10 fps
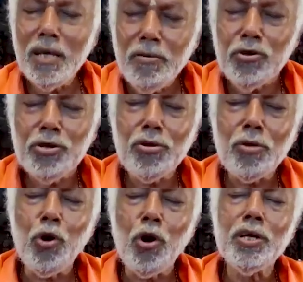Live with
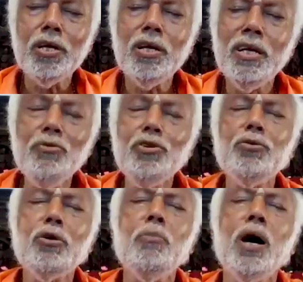your body. Live
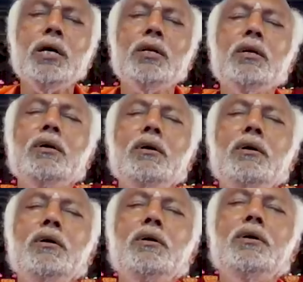with your mind.
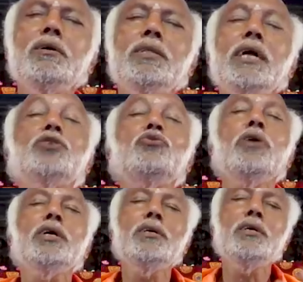That is
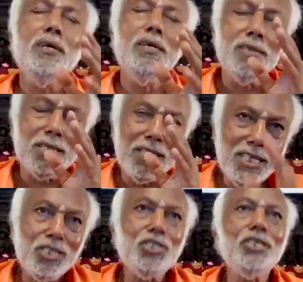why the
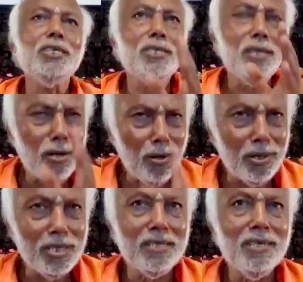teaching, the
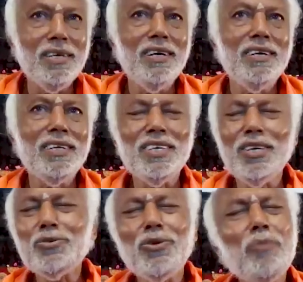learning.
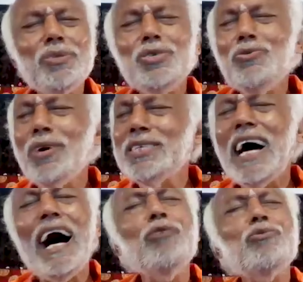Swamiji
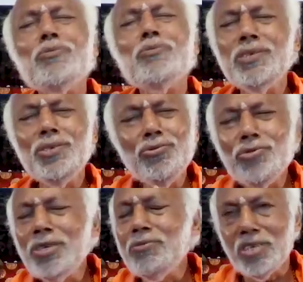was out of the
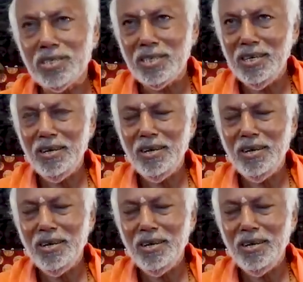universe.